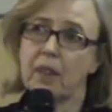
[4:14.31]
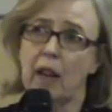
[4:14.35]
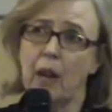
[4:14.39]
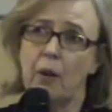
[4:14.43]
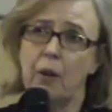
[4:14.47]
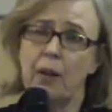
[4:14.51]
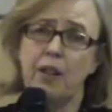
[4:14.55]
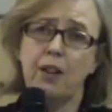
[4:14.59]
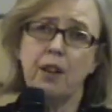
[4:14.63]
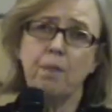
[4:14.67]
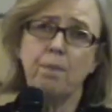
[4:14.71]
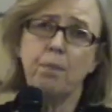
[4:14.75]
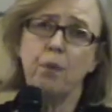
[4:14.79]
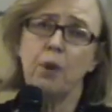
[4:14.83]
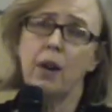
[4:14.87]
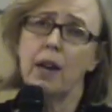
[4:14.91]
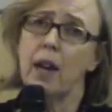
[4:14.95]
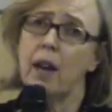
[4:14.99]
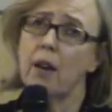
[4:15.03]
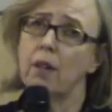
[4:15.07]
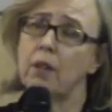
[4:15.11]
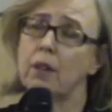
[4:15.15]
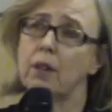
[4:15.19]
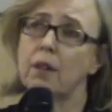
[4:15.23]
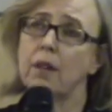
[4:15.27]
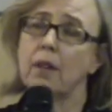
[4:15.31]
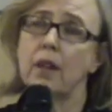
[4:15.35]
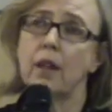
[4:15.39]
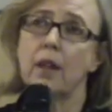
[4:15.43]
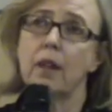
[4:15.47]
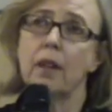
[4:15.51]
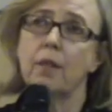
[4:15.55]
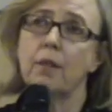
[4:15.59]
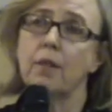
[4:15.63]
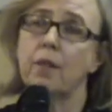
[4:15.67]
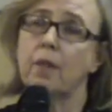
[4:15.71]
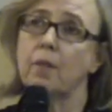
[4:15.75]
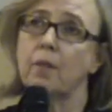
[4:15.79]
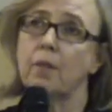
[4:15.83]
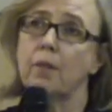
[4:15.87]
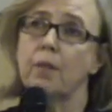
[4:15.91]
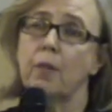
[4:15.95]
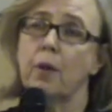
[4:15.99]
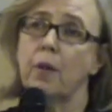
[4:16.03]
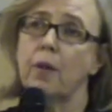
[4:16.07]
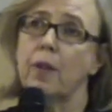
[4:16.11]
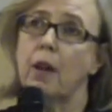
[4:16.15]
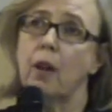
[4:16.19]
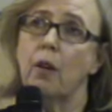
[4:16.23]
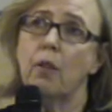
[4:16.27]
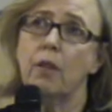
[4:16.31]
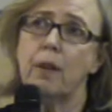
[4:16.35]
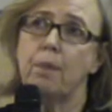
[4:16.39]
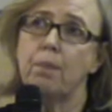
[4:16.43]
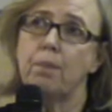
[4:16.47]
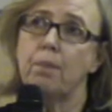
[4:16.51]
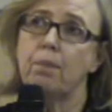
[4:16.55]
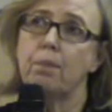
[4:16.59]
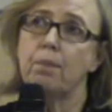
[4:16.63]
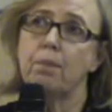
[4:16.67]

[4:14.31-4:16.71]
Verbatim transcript: I did put out, uh, we're the only,